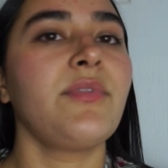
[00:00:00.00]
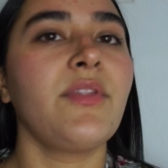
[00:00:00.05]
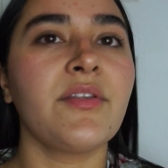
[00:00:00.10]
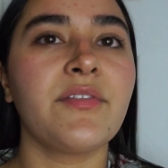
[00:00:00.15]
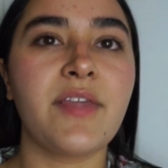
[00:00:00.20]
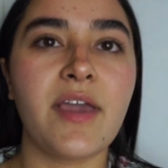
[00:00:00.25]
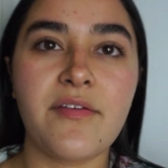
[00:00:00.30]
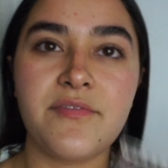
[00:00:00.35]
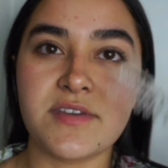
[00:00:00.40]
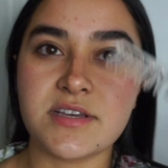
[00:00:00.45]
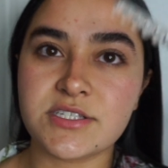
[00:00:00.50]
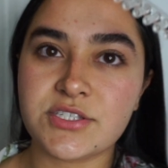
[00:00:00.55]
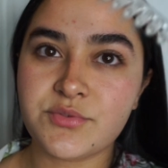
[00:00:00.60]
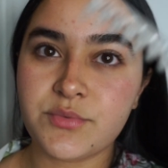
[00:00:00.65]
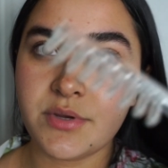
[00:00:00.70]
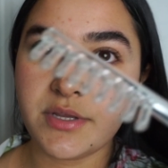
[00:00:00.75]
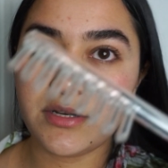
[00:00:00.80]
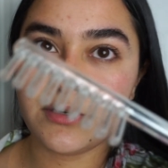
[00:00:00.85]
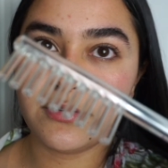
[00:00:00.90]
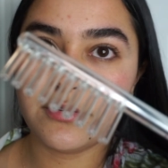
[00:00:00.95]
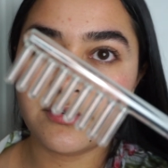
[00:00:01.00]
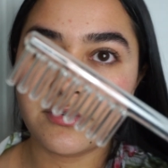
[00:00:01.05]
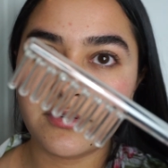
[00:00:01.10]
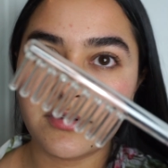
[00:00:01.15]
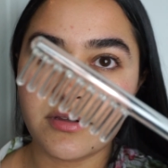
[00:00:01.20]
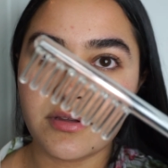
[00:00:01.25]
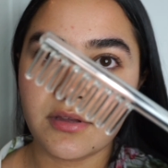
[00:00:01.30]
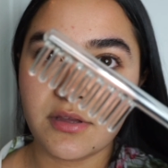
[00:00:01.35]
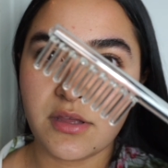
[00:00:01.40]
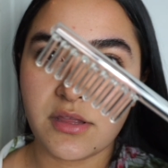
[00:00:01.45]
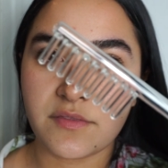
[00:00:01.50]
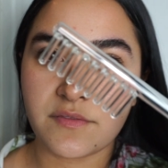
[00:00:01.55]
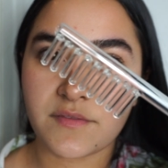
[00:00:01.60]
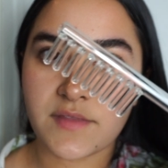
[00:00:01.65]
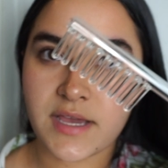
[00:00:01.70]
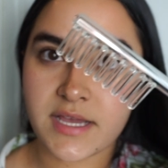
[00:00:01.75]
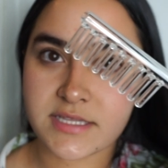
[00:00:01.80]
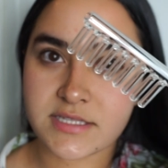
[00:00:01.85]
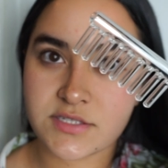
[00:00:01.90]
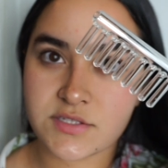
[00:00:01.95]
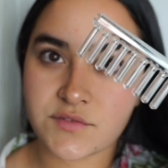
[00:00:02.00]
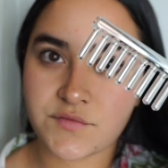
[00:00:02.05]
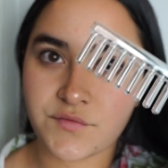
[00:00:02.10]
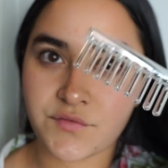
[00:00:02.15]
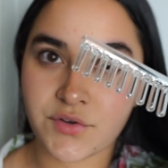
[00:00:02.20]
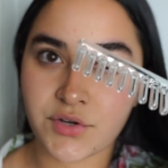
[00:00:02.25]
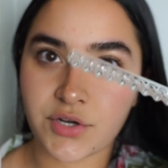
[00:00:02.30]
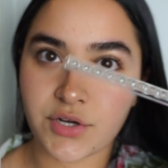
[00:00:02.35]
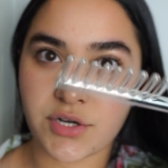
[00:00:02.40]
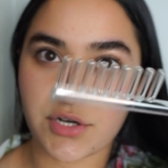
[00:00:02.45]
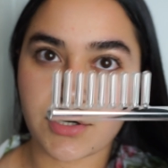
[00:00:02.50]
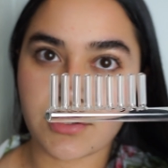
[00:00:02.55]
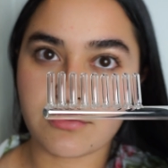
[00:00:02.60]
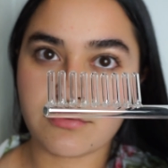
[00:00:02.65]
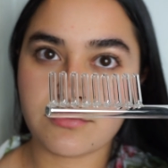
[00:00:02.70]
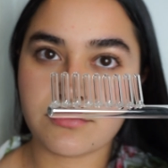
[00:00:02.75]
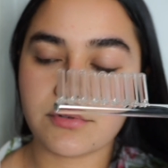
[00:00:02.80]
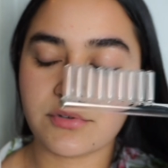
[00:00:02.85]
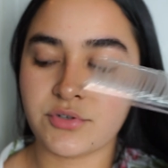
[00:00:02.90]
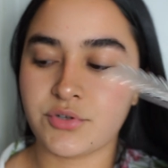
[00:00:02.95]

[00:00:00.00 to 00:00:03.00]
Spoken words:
They have this one that's for